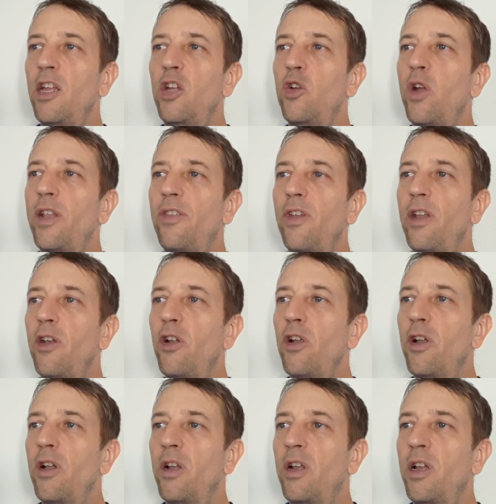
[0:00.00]
you're at
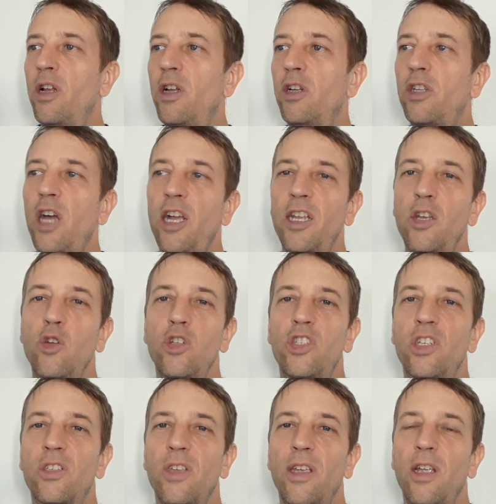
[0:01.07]
dinner, you're talking to her,
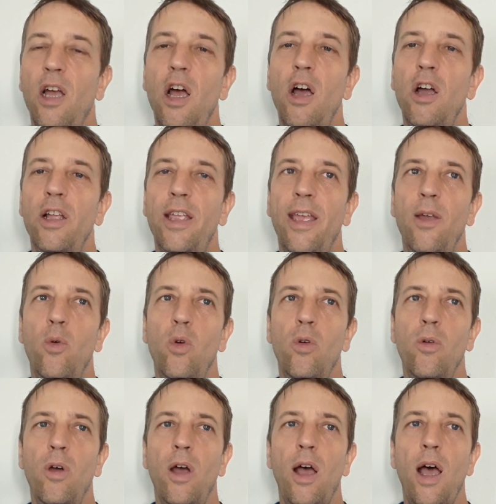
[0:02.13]
she's like, oh, okay,
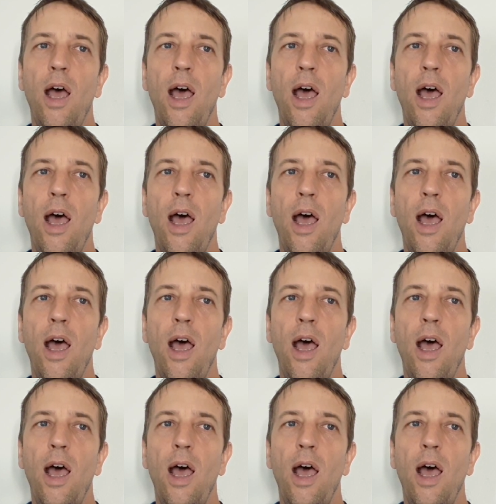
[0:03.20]
well,